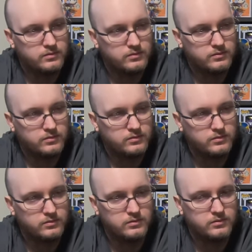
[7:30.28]

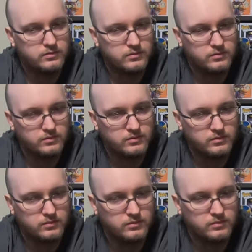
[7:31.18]

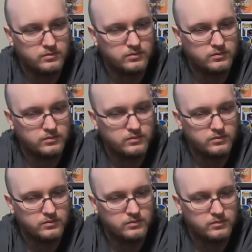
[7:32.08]

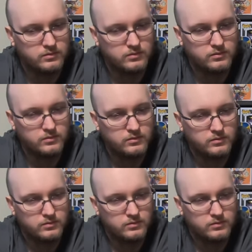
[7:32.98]
[no speech]